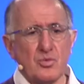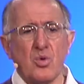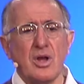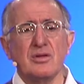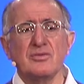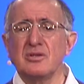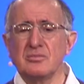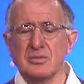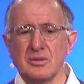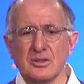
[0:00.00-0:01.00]
one of
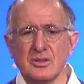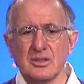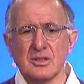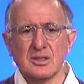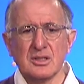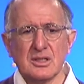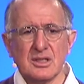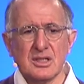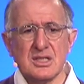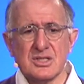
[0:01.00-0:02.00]
them
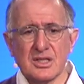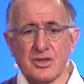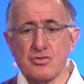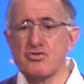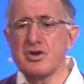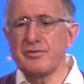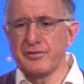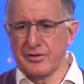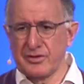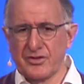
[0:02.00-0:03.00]
is that the
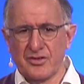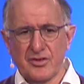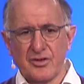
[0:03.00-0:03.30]
rivers